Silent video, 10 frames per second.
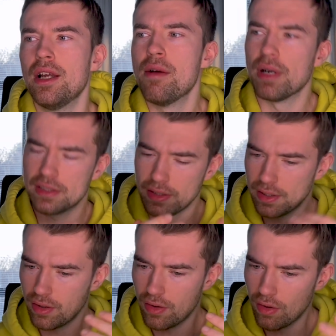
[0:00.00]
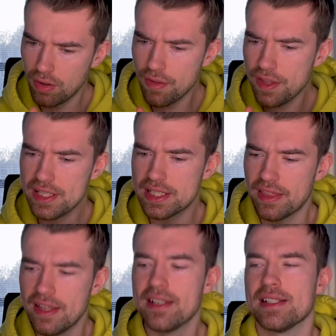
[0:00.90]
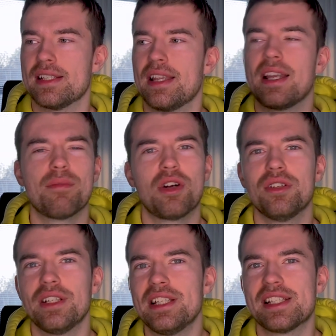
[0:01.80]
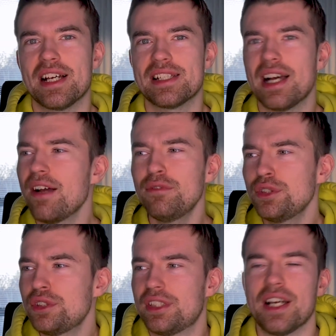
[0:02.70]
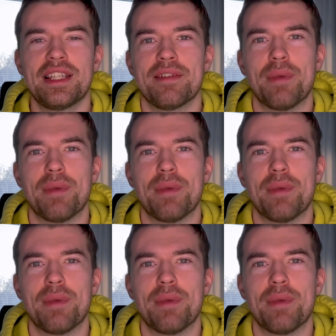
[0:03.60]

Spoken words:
But all these things that I'm going to discuss, I've just done them,